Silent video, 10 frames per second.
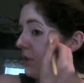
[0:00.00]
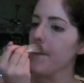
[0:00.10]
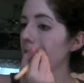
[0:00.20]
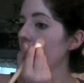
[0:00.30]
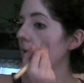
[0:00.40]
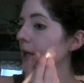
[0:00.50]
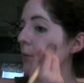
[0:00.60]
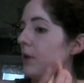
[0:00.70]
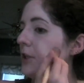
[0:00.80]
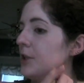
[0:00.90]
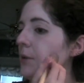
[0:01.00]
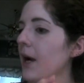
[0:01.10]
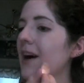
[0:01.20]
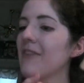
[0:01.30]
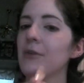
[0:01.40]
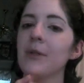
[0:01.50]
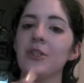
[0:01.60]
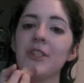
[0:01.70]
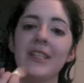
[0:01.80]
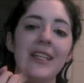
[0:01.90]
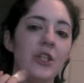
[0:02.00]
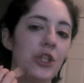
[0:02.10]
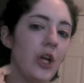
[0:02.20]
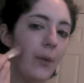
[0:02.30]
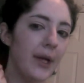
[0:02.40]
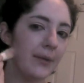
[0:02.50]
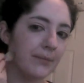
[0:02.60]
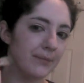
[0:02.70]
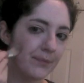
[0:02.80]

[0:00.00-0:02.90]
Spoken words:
And you want to do however much skin is showing.